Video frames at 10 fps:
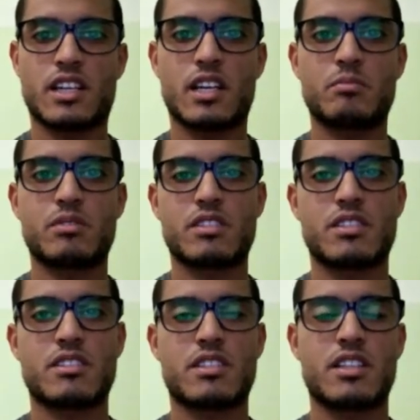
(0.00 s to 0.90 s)
I
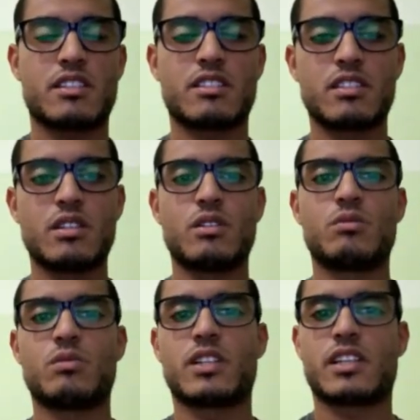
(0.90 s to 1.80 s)
persisted
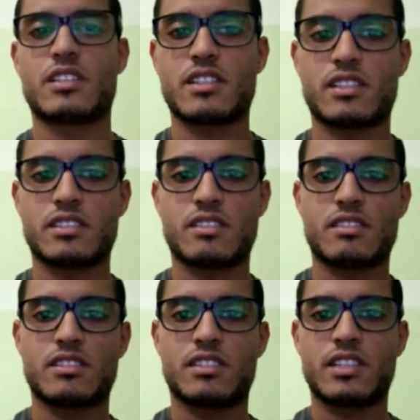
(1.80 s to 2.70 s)
when I started
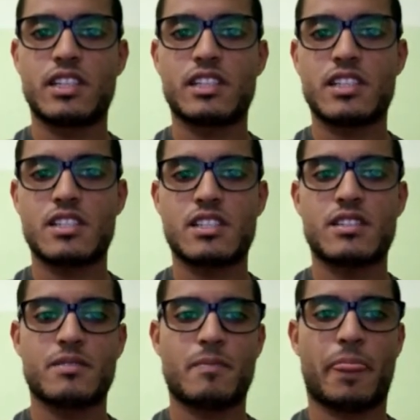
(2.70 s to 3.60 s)
studying English
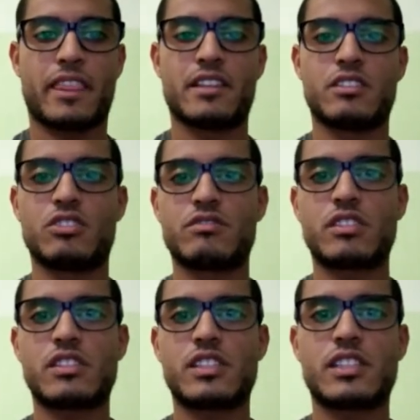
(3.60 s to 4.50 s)
in
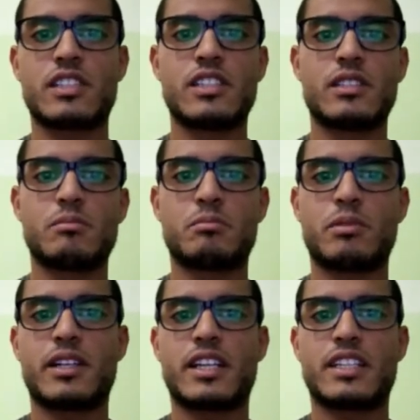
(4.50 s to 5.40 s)
university,
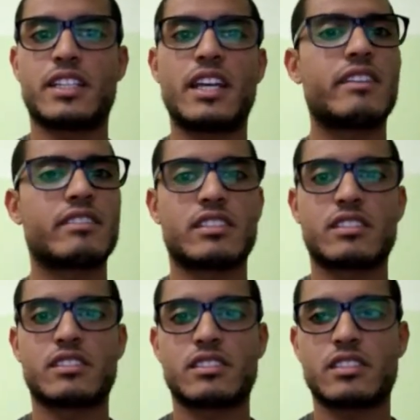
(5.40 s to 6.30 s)
but I never,
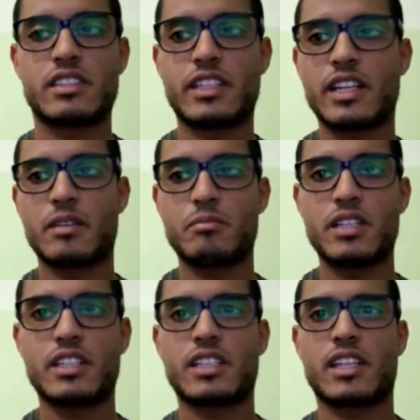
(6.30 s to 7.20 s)
and I
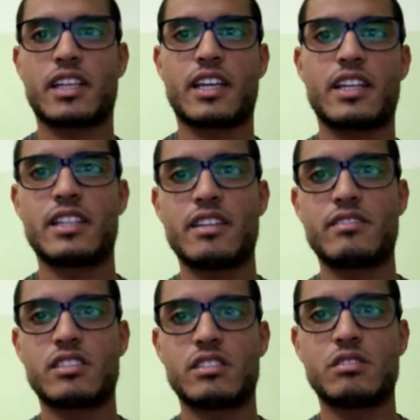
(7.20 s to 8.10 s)
mean it, like I
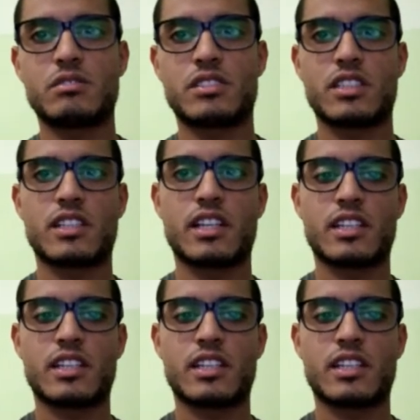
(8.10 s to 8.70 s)
never used it.